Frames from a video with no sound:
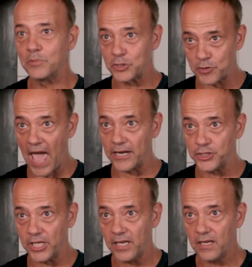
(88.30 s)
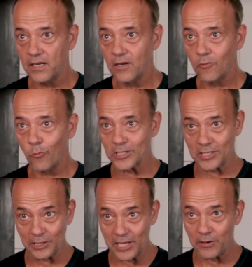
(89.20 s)
strategy
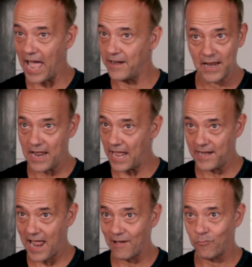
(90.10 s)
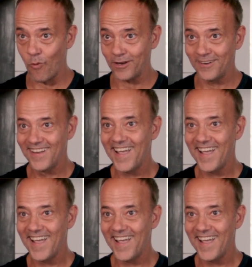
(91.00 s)
was, I didn't have one,